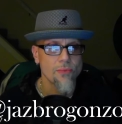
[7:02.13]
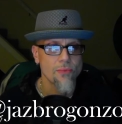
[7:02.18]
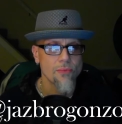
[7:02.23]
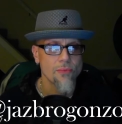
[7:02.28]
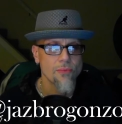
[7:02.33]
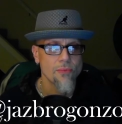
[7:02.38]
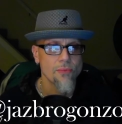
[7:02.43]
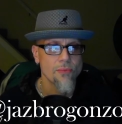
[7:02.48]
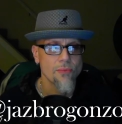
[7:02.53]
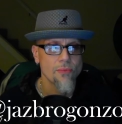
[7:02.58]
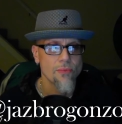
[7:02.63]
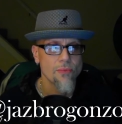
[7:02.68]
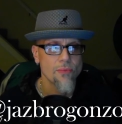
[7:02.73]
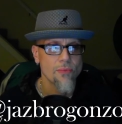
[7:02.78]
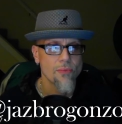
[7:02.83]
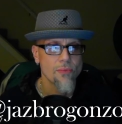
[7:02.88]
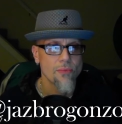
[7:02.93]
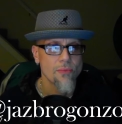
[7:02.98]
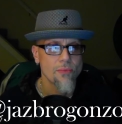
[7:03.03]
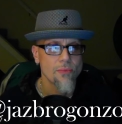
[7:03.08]

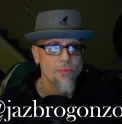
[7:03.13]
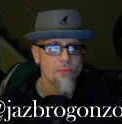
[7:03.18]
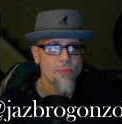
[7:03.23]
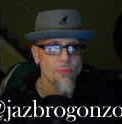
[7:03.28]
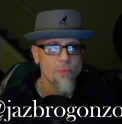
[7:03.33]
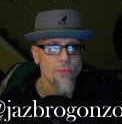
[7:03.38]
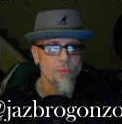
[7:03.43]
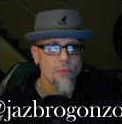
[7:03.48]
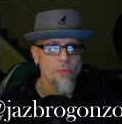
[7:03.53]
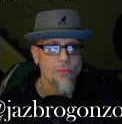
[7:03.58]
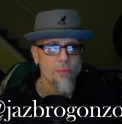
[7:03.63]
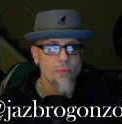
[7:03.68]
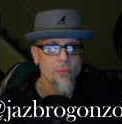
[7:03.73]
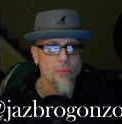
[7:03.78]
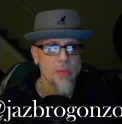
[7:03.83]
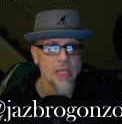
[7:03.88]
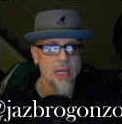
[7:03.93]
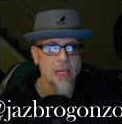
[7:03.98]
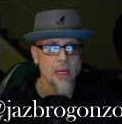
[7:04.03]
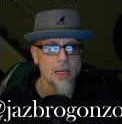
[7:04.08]
(silence)